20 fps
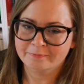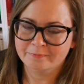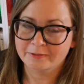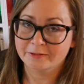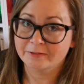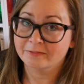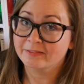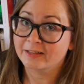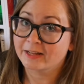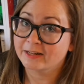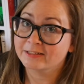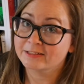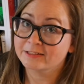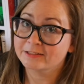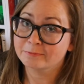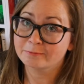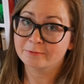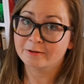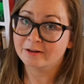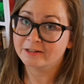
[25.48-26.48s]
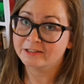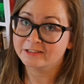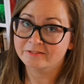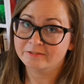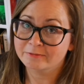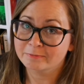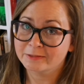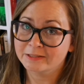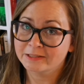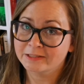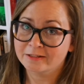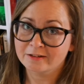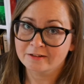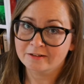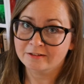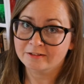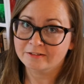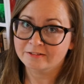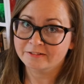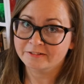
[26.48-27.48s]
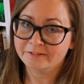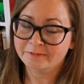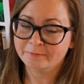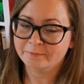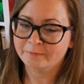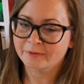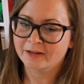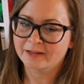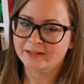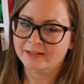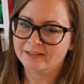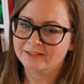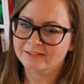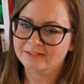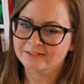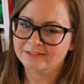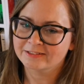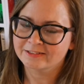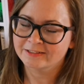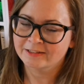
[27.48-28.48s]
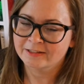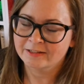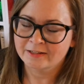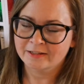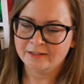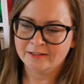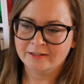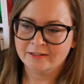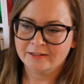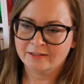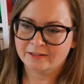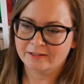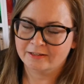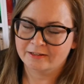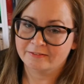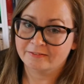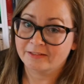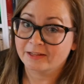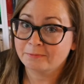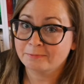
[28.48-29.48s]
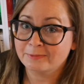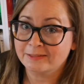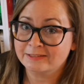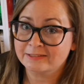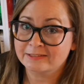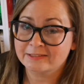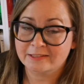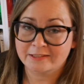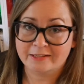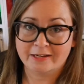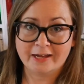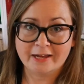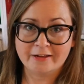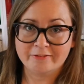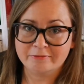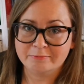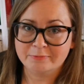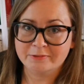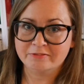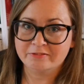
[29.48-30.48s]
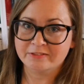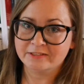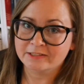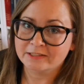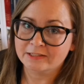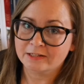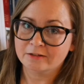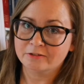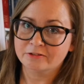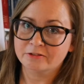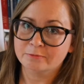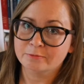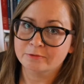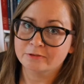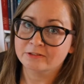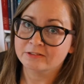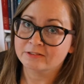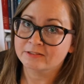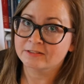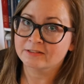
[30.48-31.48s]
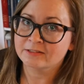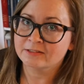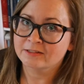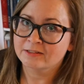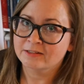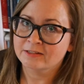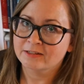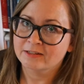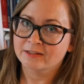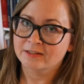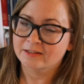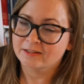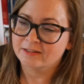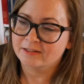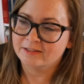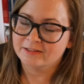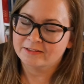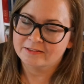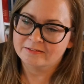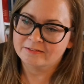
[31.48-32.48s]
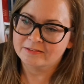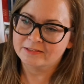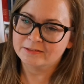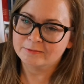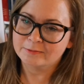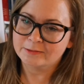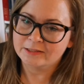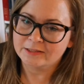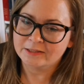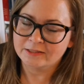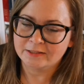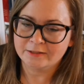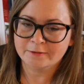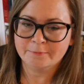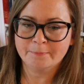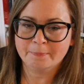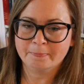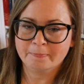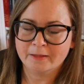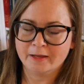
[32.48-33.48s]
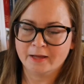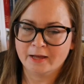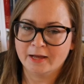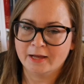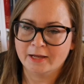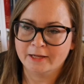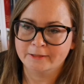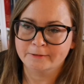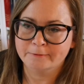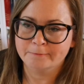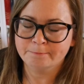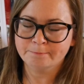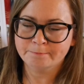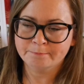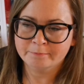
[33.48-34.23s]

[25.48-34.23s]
But that's the price for being a hugger, I guess. That means that I haven't been reading a lot of books this week, and